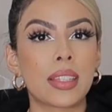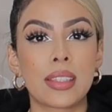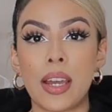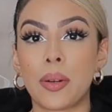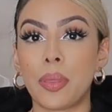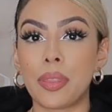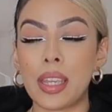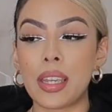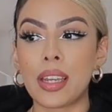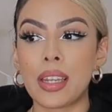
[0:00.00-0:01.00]
at least I don't
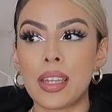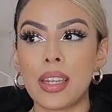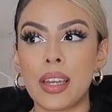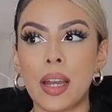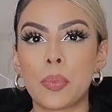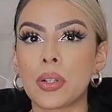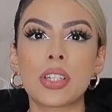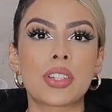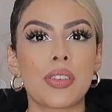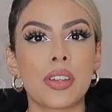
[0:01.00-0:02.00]
think. I'm
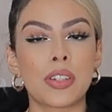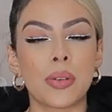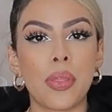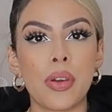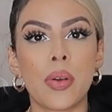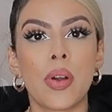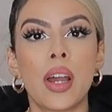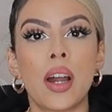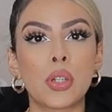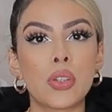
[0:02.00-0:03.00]
pretty sure they don't though,
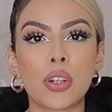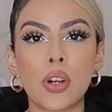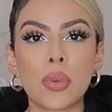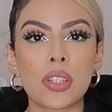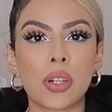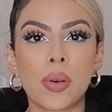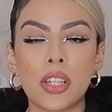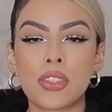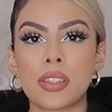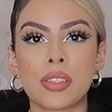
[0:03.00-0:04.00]
but you can always throw
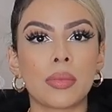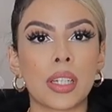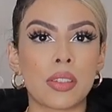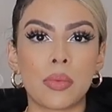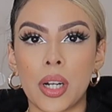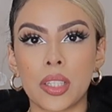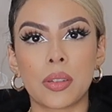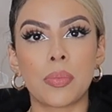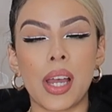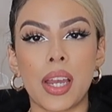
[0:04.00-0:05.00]
on just some
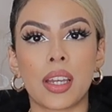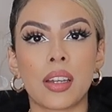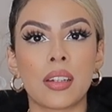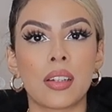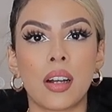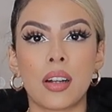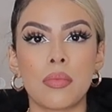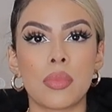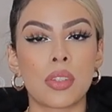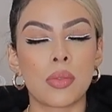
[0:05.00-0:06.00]
regular black
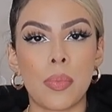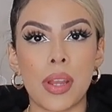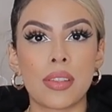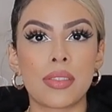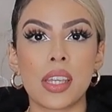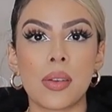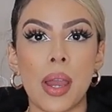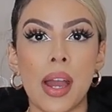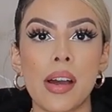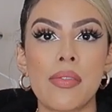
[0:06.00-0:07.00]
sweatpants that you
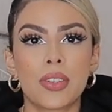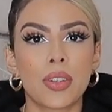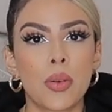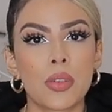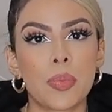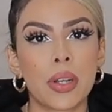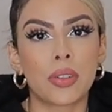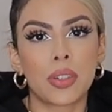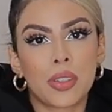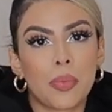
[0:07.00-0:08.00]
have. You can always
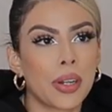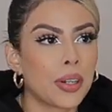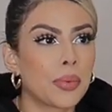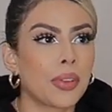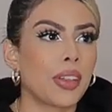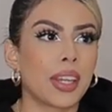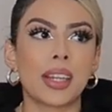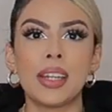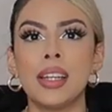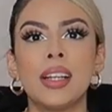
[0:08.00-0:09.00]
pair, or you can pair it with
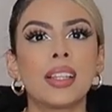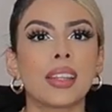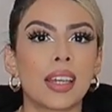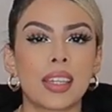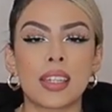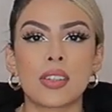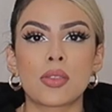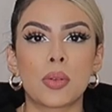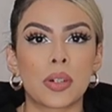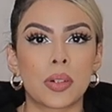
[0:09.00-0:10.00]
like
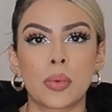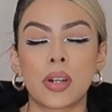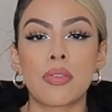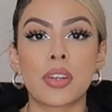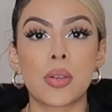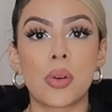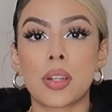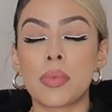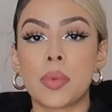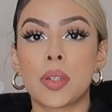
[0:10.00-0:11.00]
leggings, or wherever you
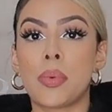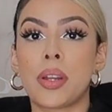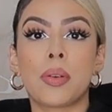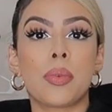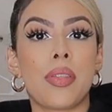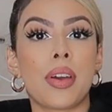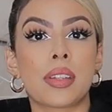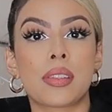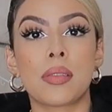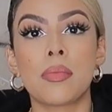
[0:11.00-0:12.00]
are, maybe you could pair it with
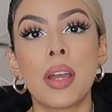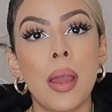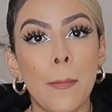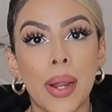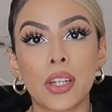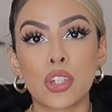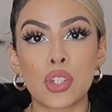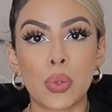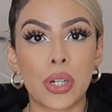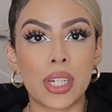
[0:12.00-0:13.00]
like some biker
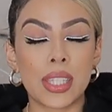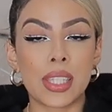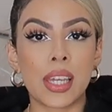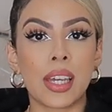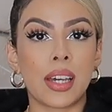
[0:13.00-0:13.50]
shorts,